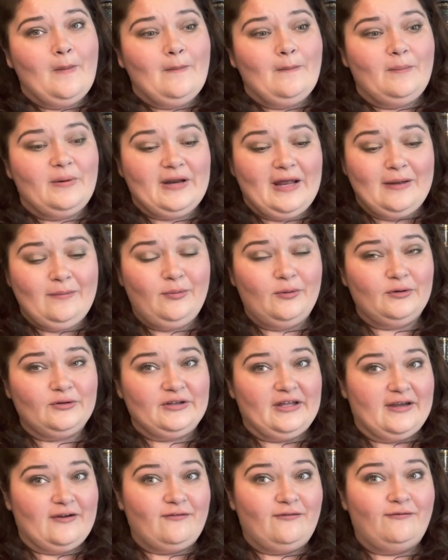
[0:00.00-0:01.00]
but I burnt
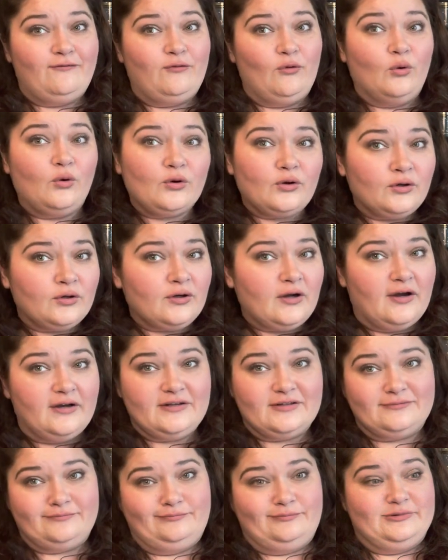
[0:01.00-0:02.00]
like four
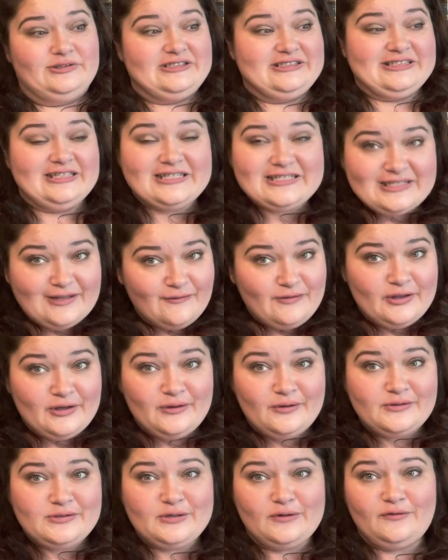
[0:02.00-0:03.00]
or six of
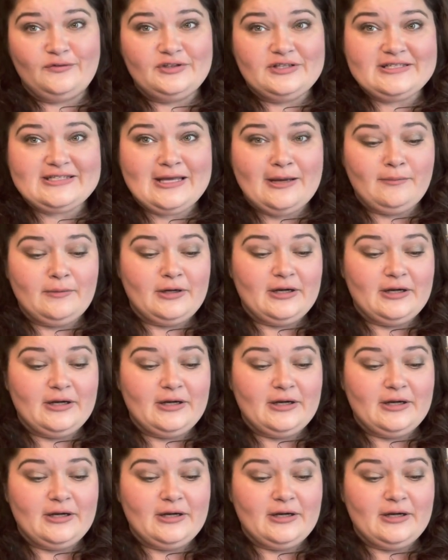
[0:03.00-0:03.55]
those over the summer,